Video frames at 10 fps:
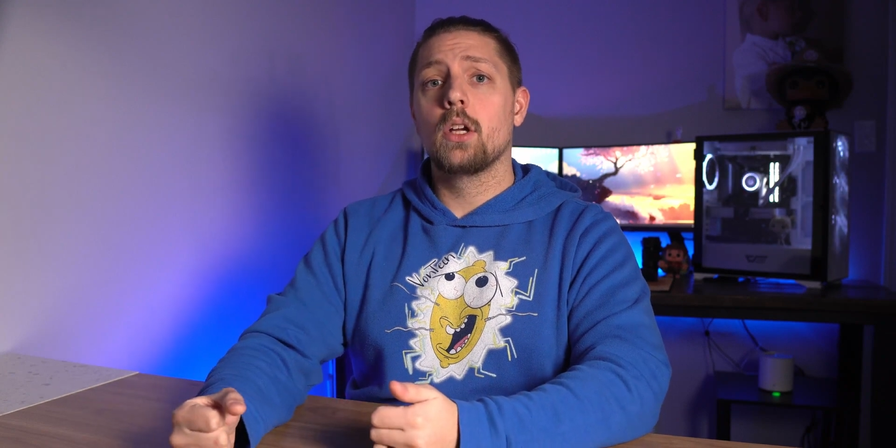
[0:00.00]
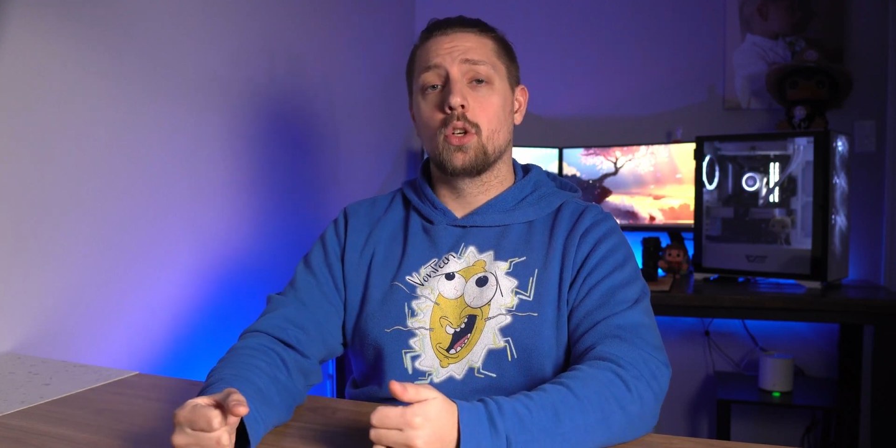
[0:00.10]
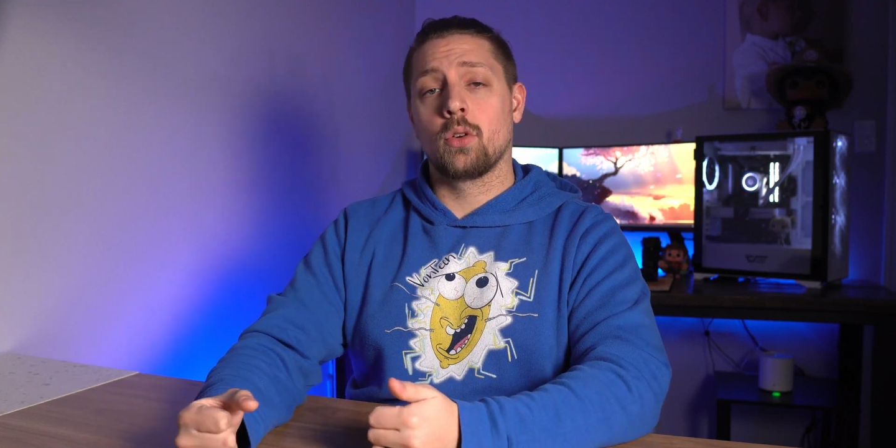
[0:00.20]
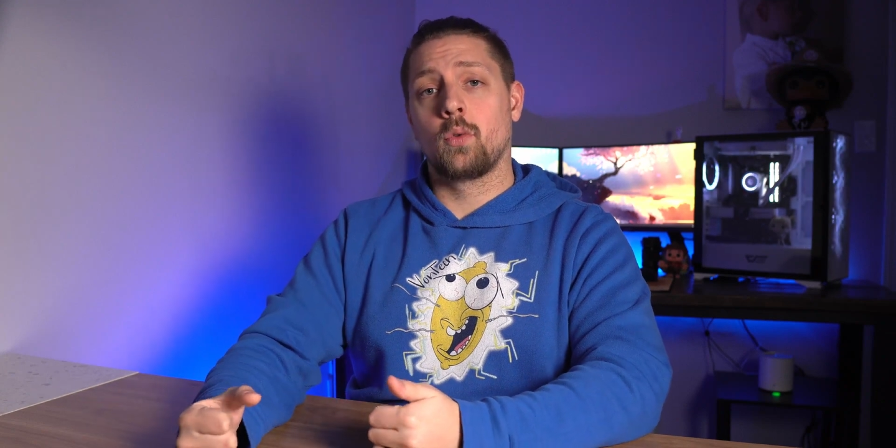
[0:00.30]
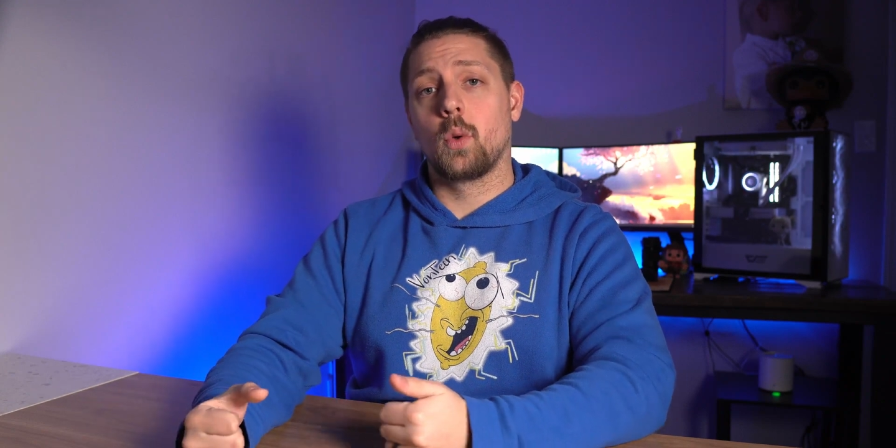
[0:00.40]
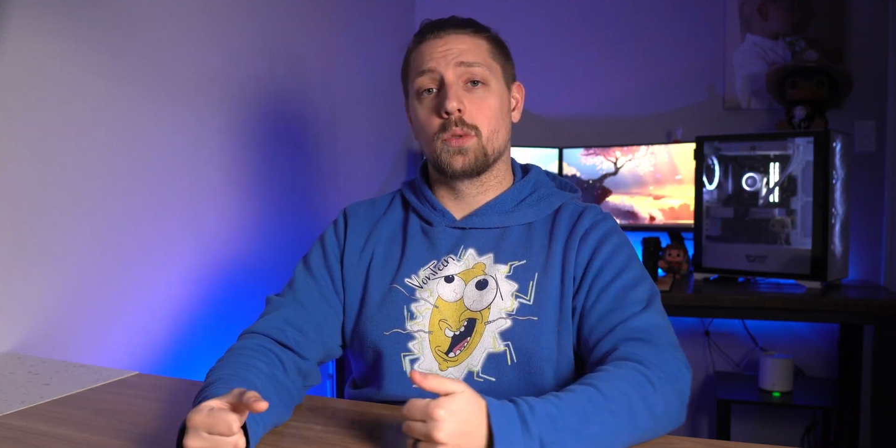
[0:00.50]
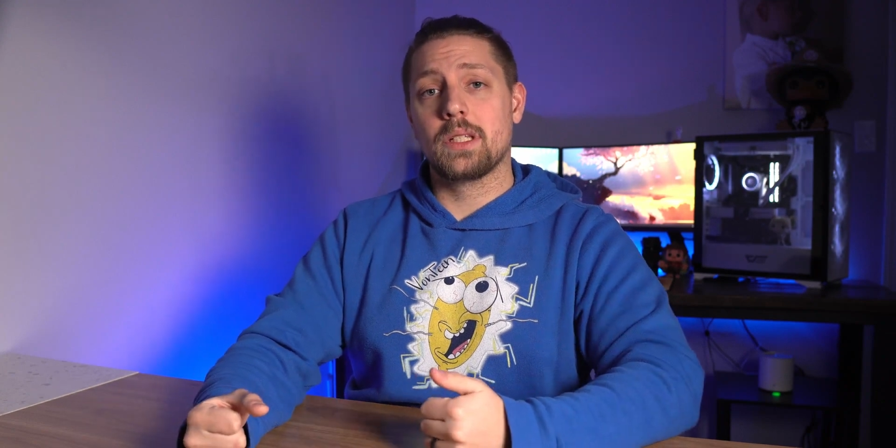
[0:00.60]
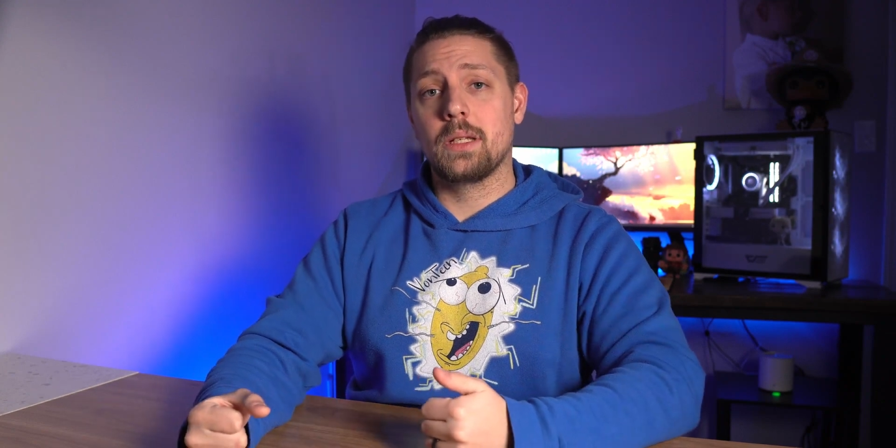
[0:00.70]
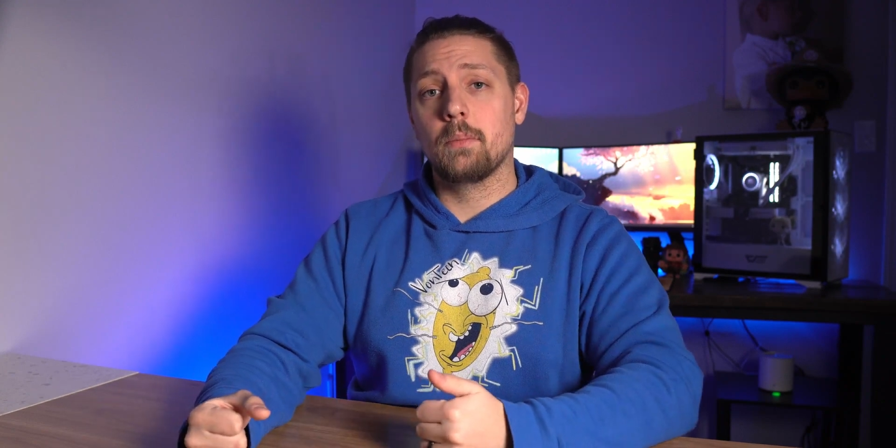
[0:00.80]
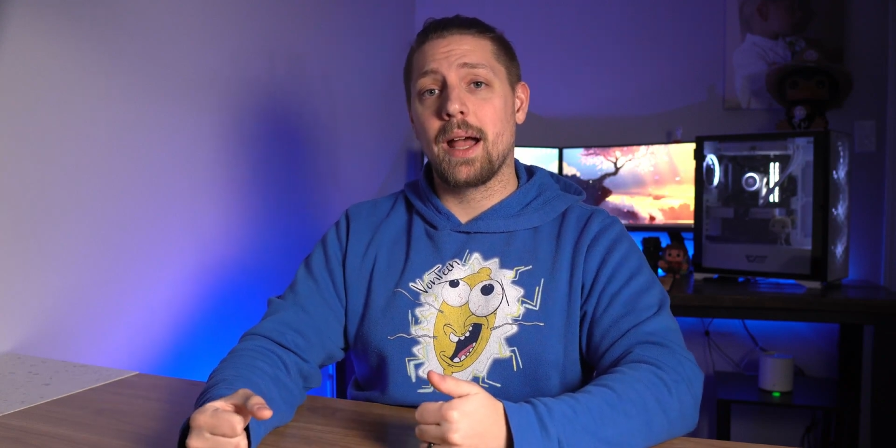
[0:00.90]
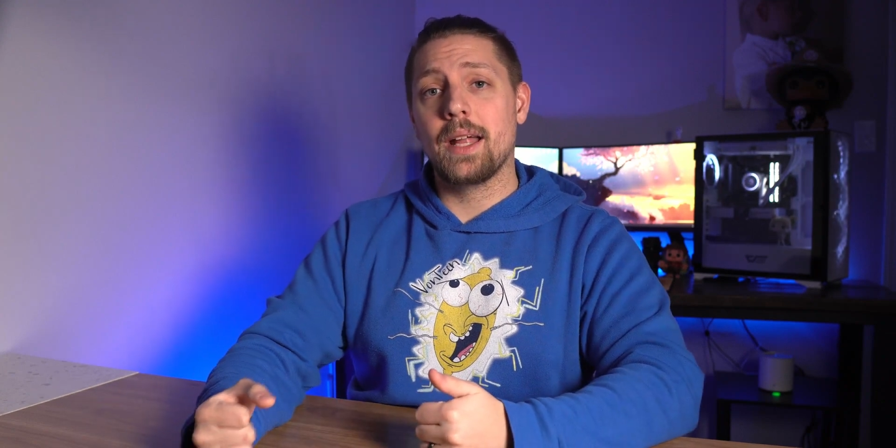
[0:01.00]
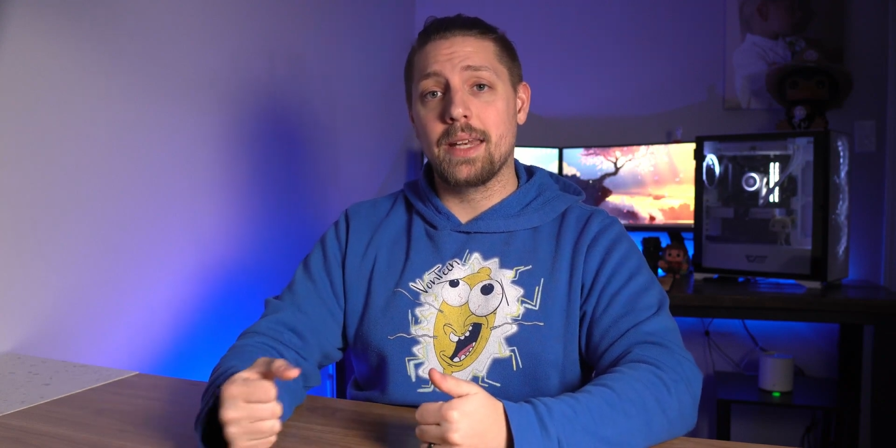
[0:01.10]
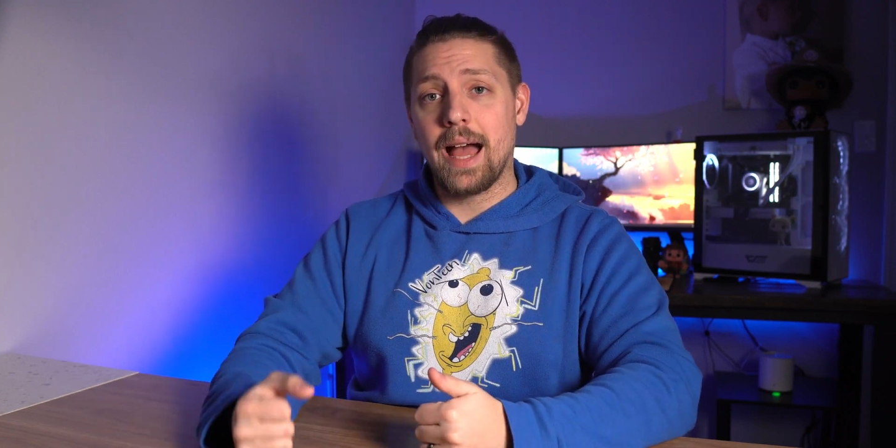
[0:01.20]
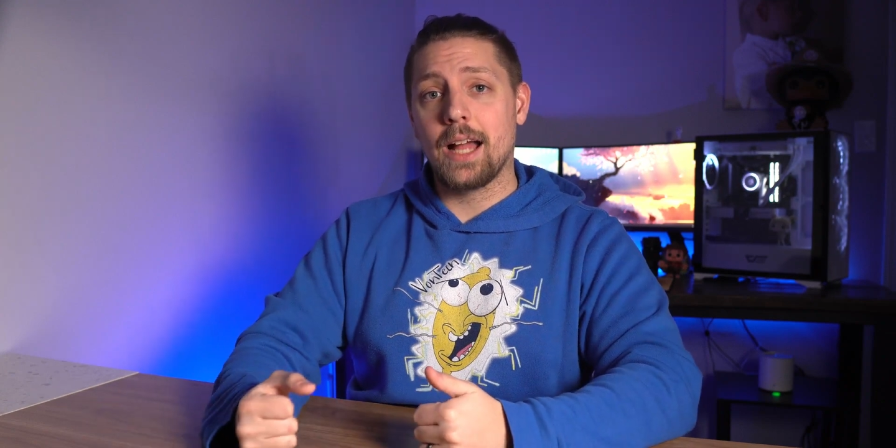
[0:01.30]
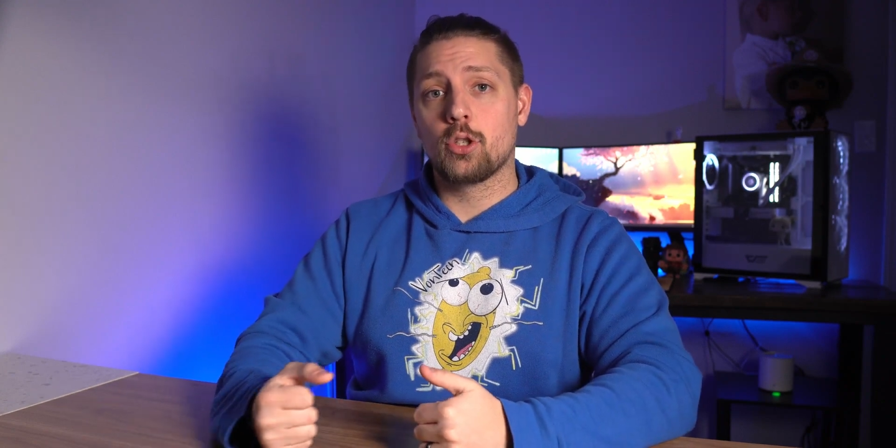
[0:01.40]
your frequency by a
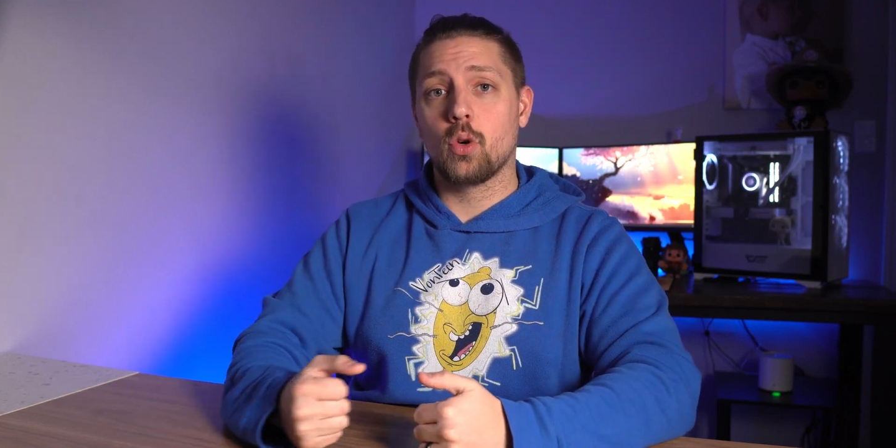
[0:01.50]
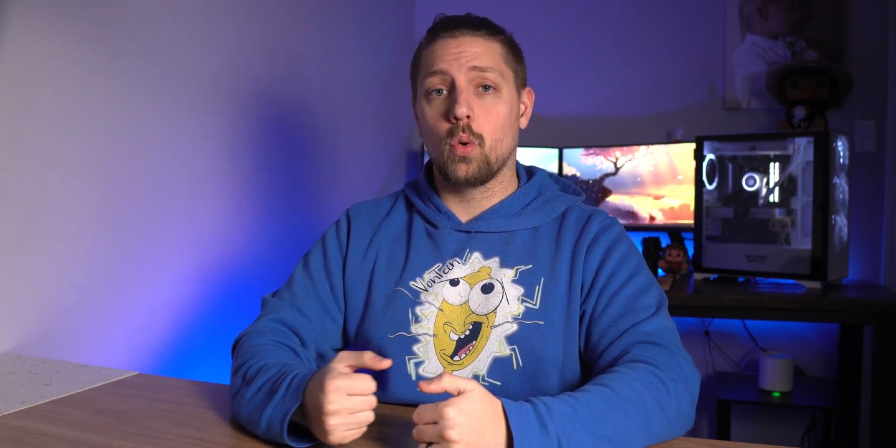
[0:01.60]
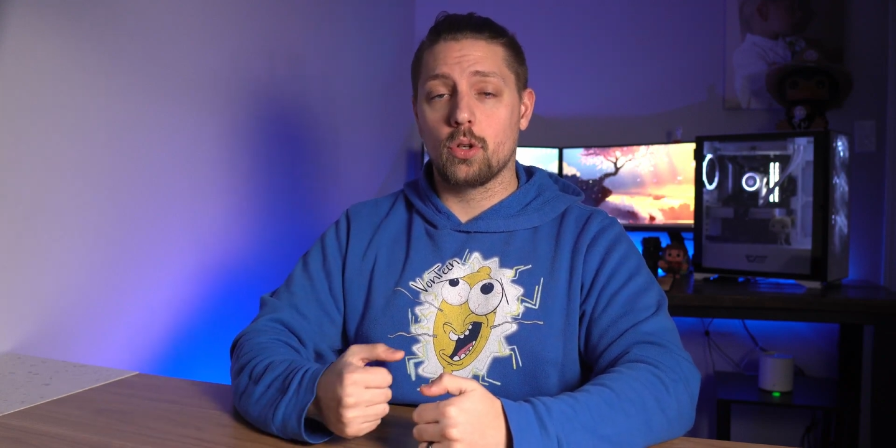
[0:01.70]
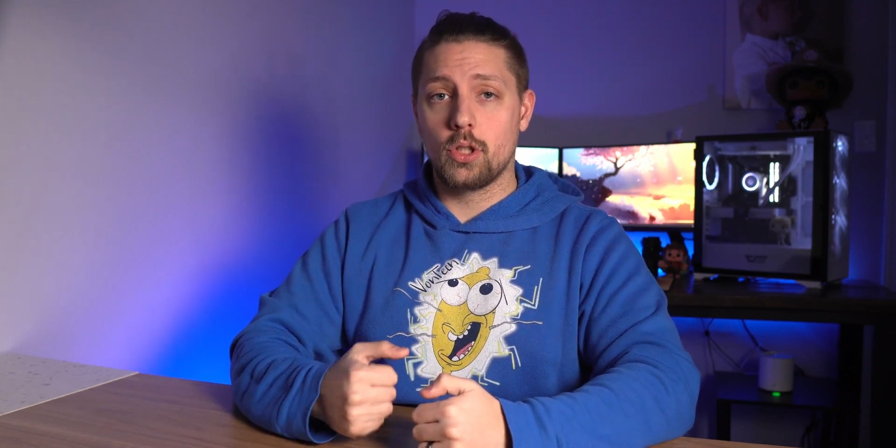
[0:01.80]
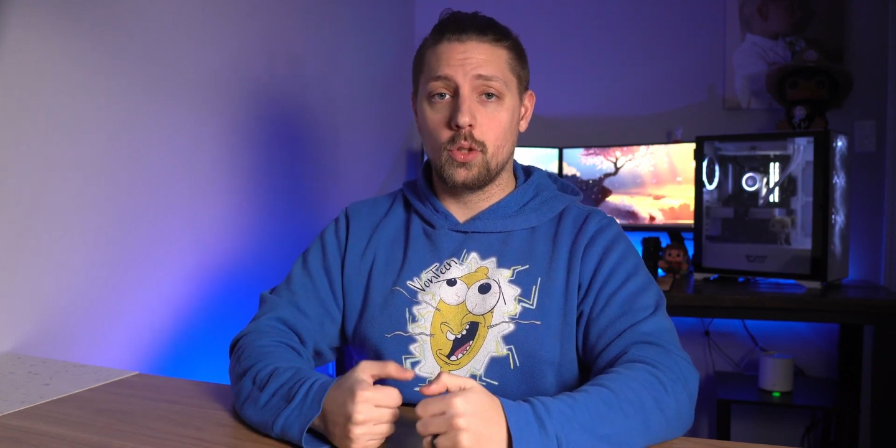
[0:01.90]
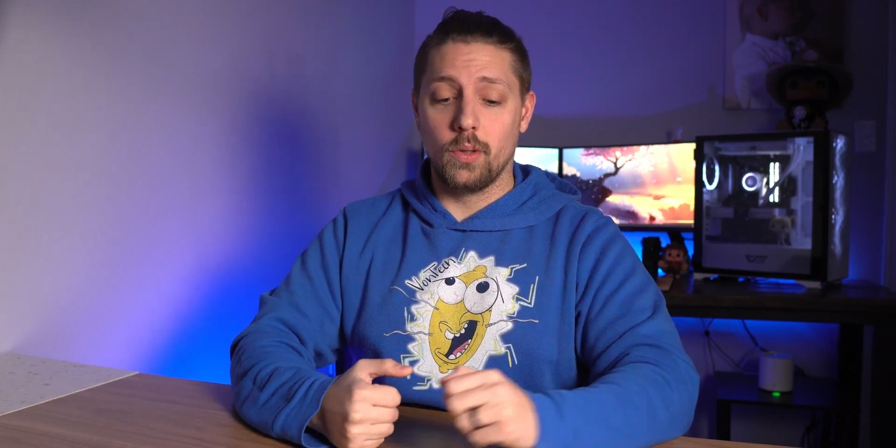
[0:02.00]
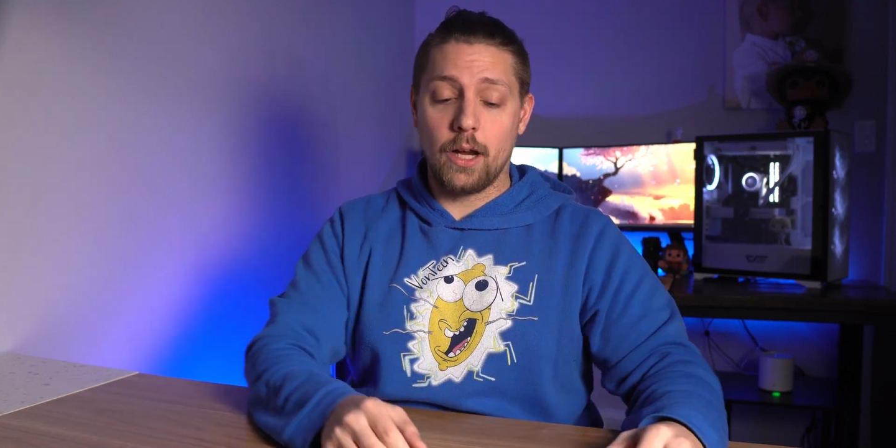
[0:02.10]
notch or two.